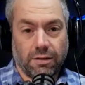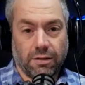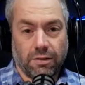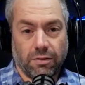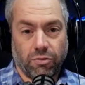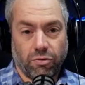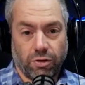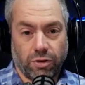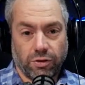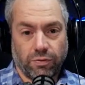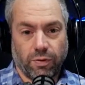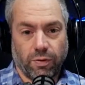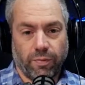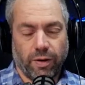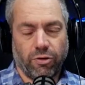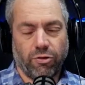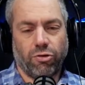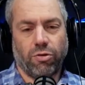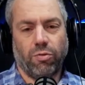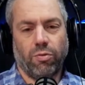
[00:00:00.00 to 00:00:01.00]

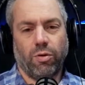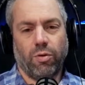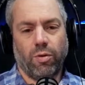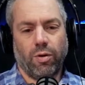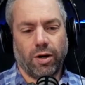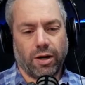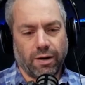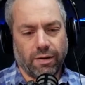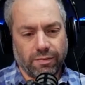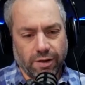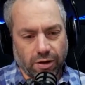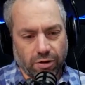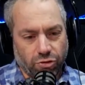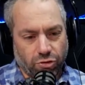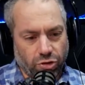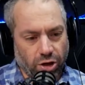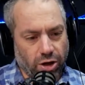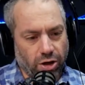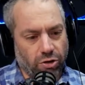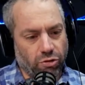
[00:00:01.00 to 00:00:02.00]
transformation, we welcome that
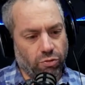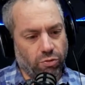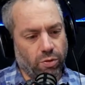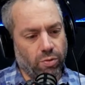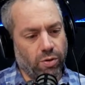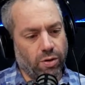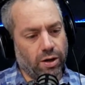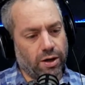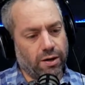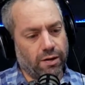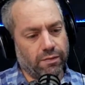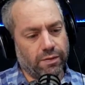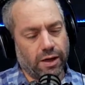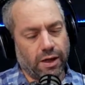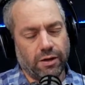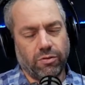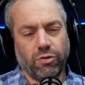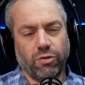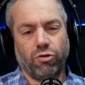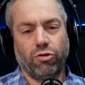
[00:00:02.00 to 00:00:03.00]
change, we welcome that
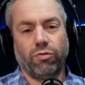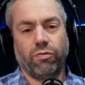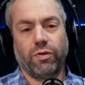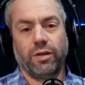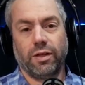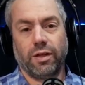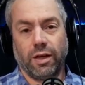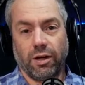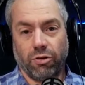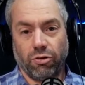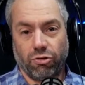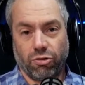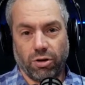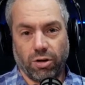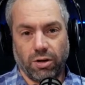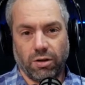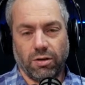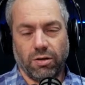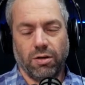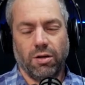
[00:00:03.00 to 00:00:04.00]

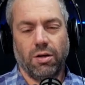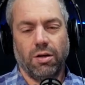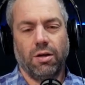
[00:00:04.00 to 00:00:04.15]
rejuvenation,